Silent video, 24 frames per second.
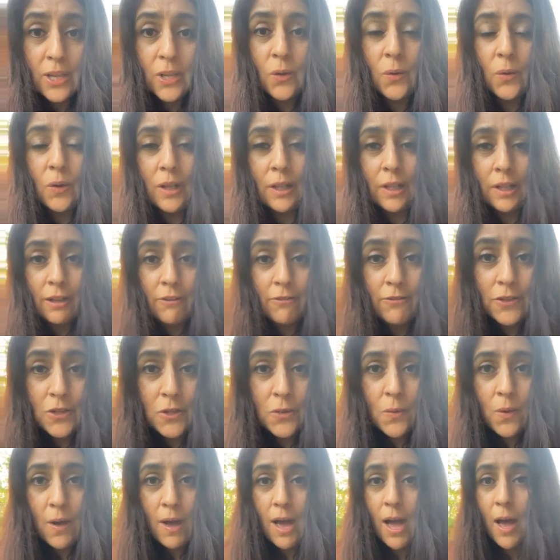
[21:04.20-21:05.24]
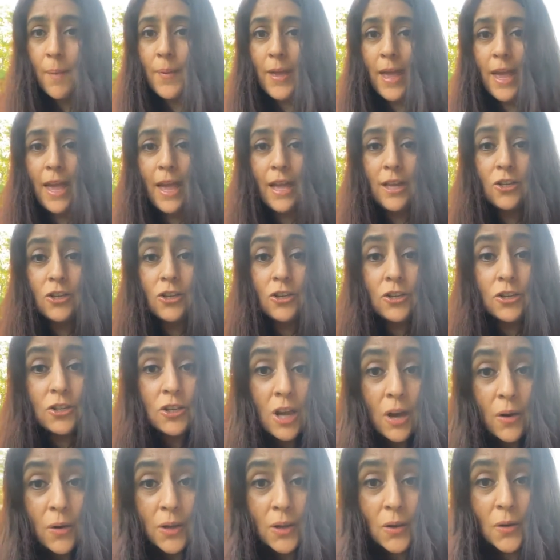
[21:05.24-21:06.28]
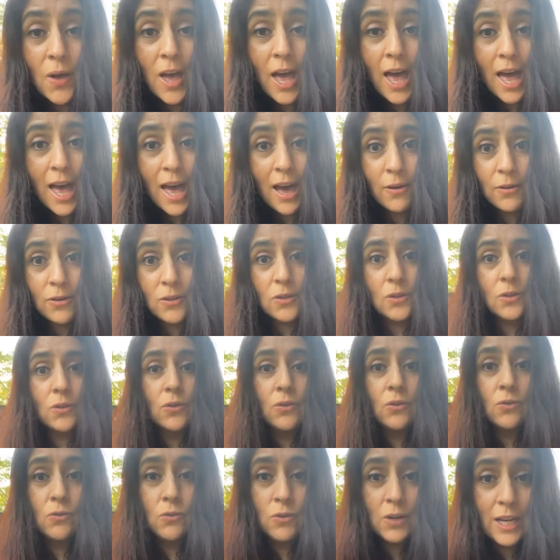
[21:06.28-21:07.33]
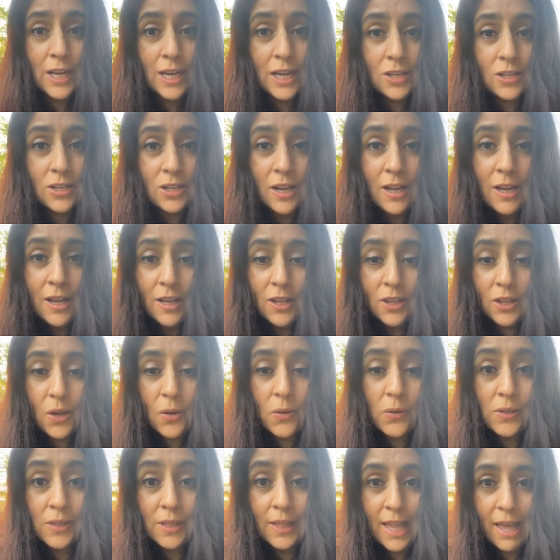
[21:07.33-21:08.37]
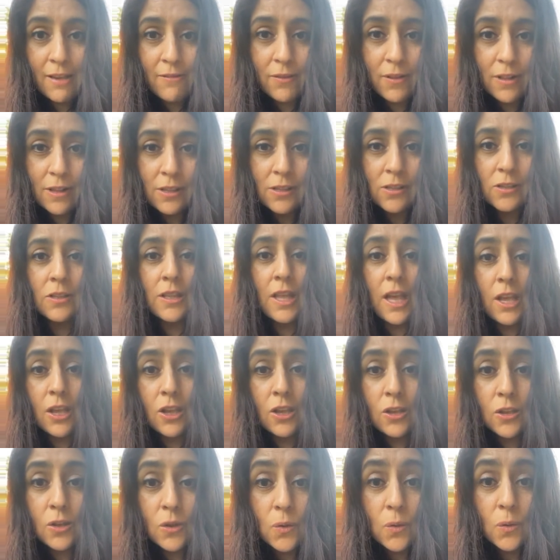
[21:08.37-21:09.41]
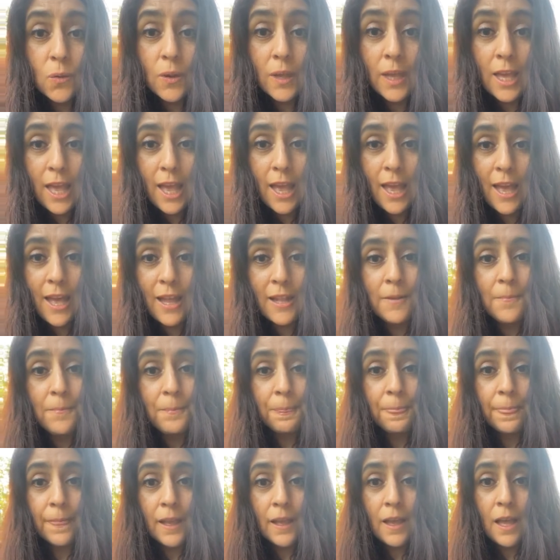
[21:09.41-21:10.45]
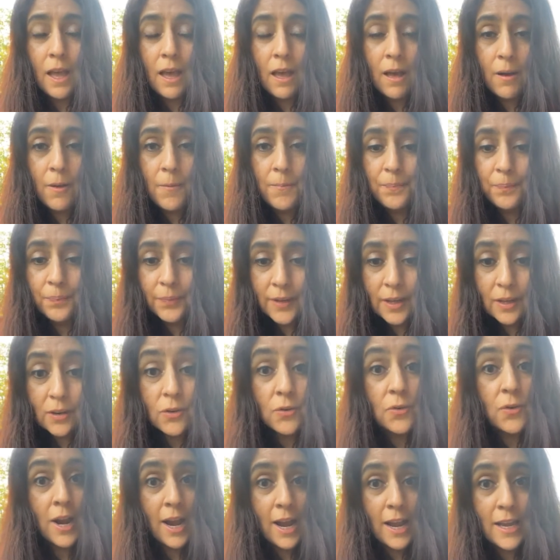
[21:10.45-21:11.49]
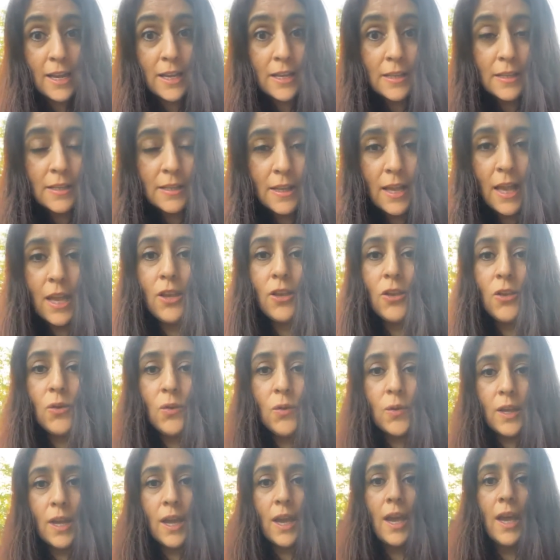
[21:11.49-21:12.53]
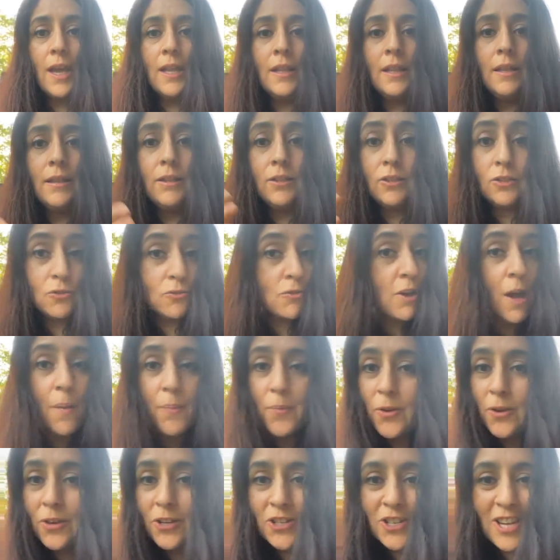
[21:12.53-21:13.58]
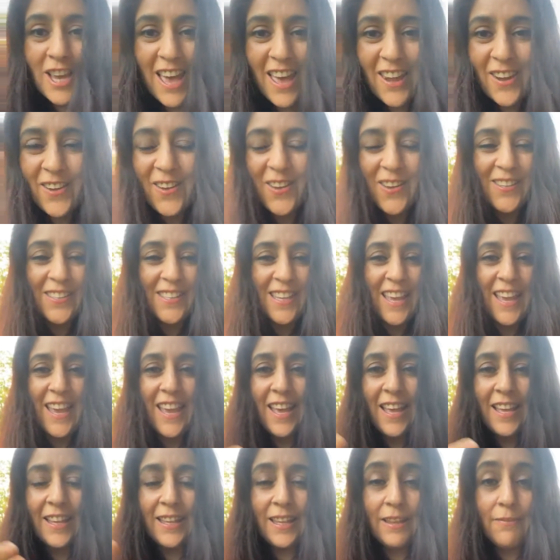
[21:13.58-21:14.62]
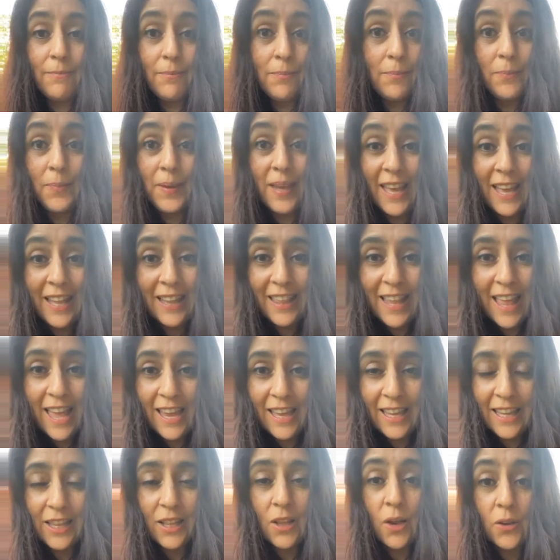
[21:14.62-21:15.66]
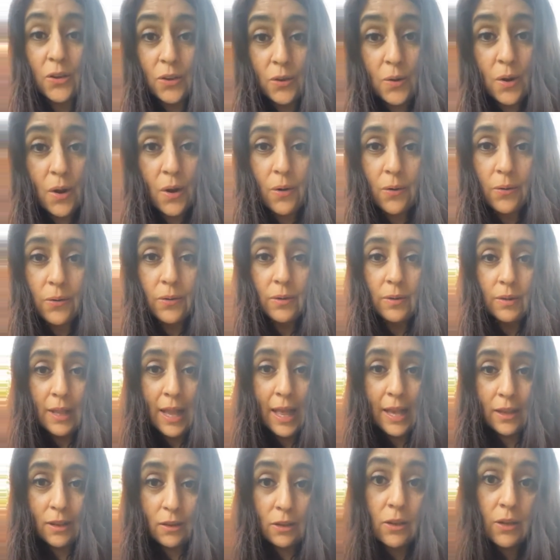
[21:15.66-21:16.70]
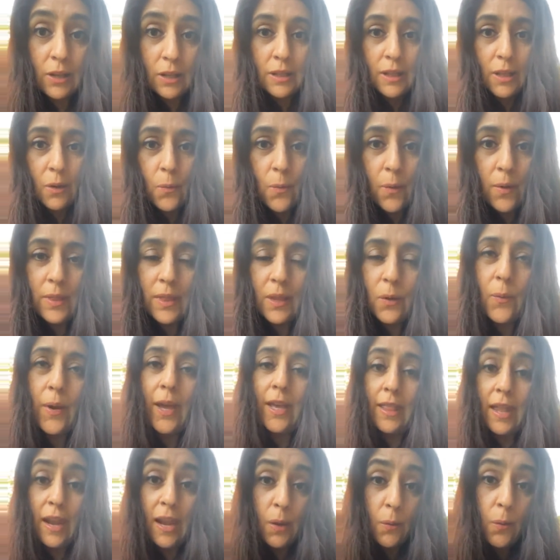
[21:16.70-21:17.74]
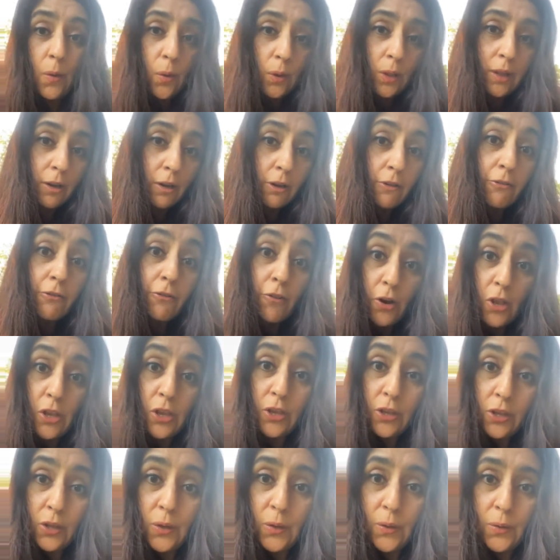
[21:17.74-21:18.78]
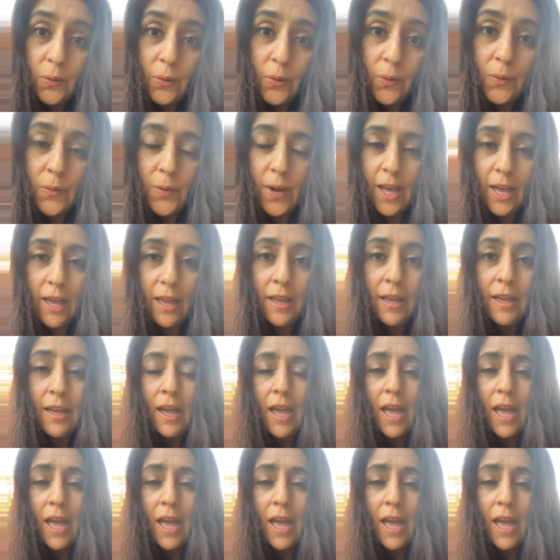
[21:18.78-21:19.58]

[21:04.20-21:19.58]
you, lift you up, and show you how to reach those levels so that you can rise and you can drop your shadows and be enlightened on your own, like the way that it will look for you, right?